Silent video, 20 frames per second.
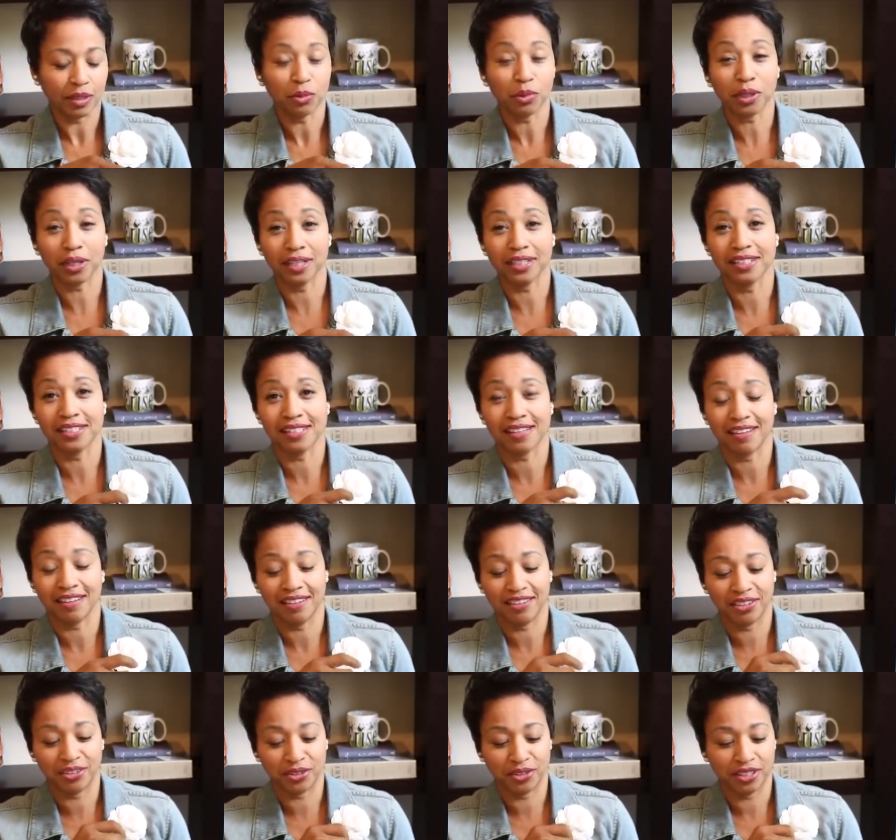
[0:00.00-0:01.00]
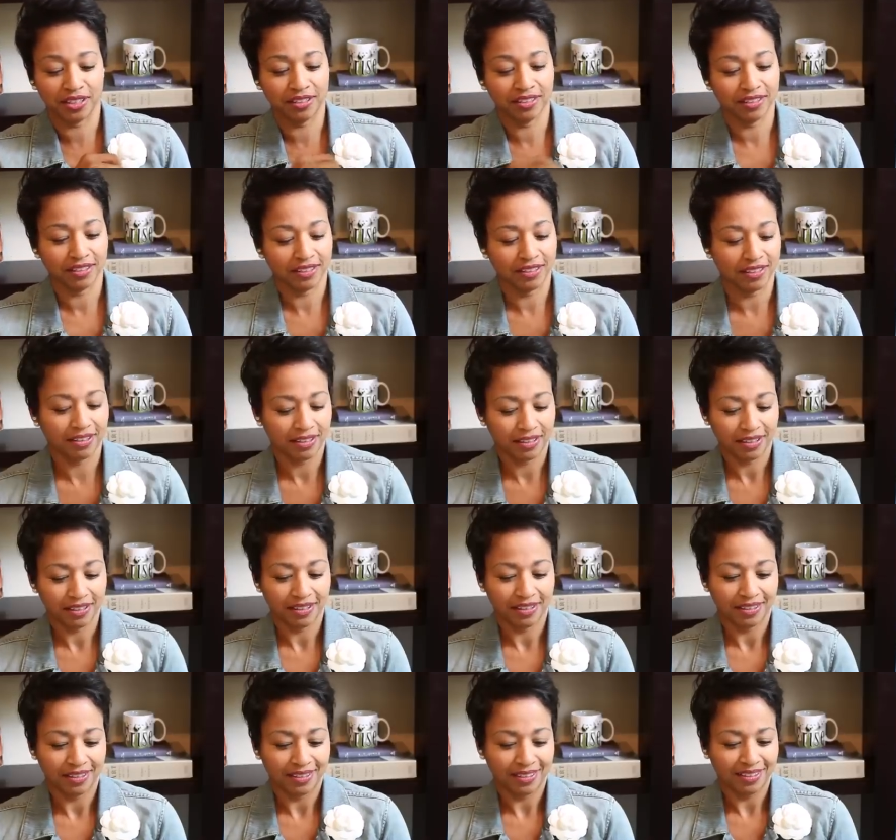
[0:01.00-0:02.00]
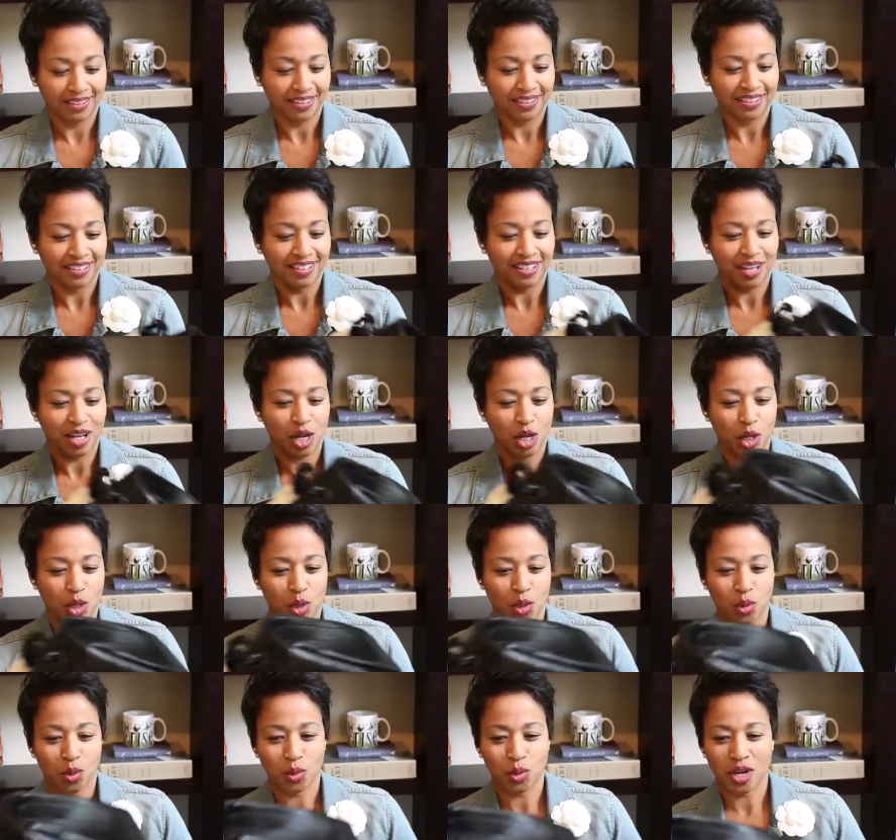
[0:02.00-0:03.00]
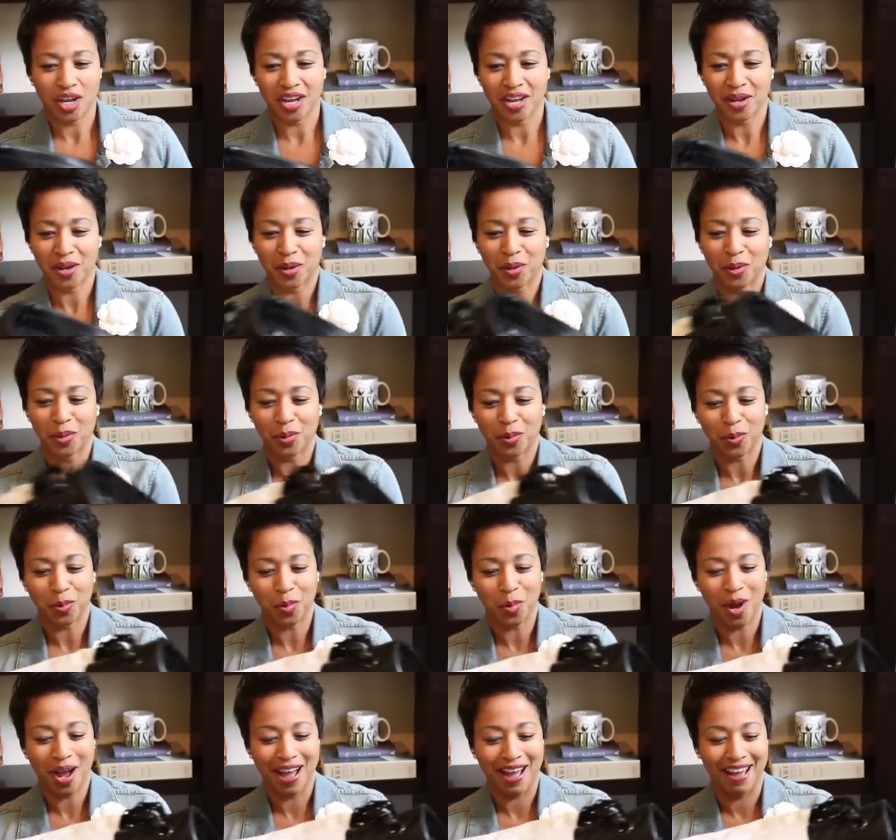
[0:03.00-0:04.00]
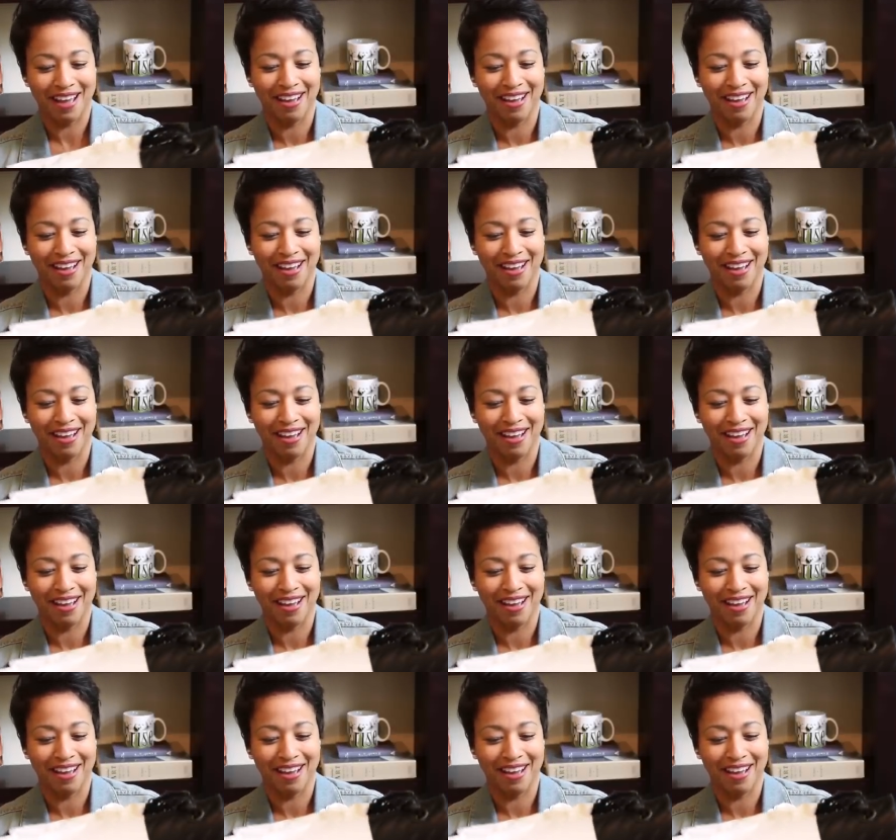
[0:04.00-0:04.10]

what I decided on. Oh, wow.